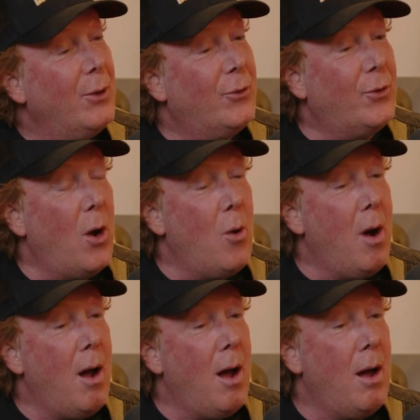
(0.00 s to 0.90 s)

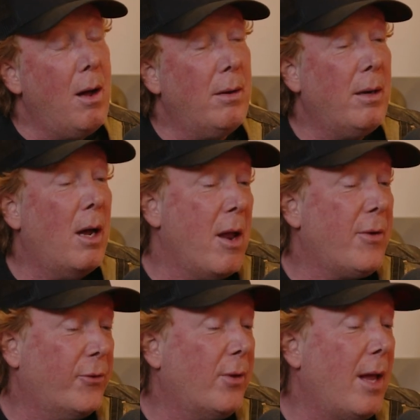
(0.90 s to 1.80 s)
So
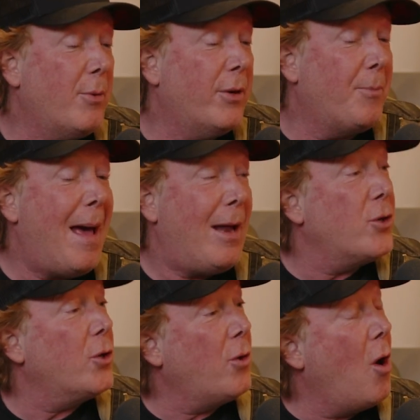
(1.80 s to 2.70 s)
another celebrity's
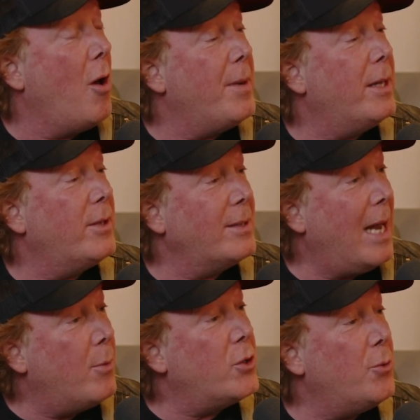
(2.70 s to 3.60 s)
manager called me and says,
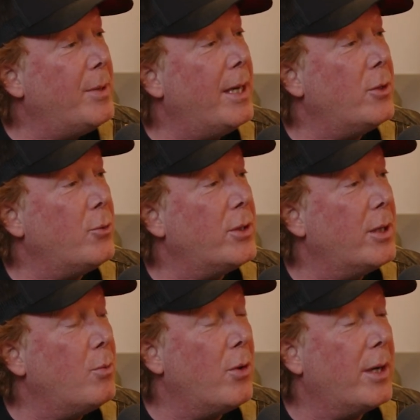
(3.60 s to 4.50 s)
"Hey, would you be
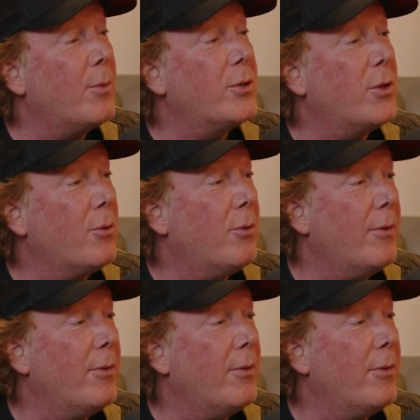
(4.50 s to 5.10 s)
interested in working with Joan